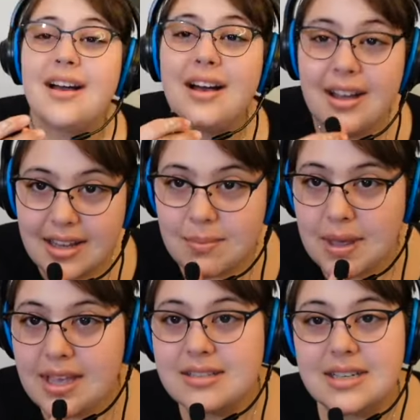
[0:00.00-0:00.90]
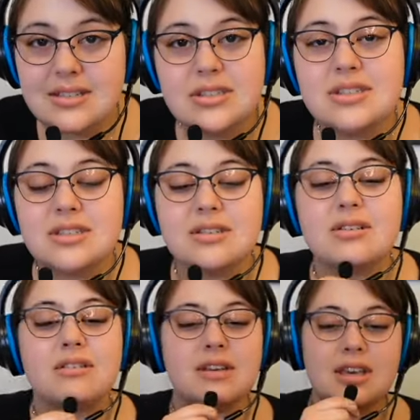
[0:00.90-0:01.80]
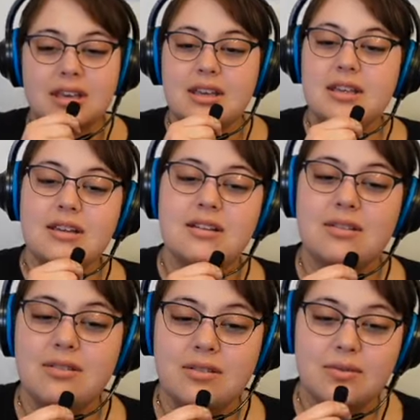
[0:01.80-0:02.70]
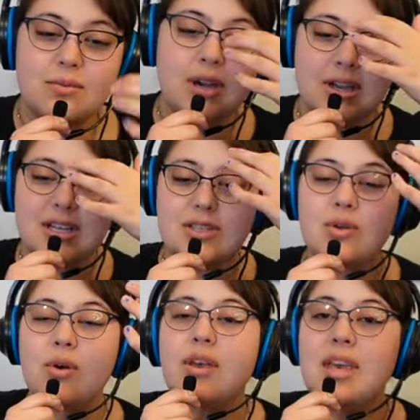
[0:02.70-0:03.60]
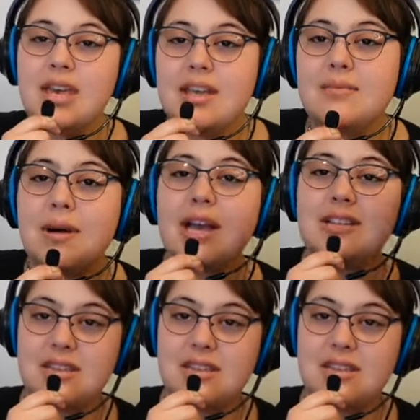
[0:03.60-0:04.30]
honey, pay attention to your kid. Where is your kid, my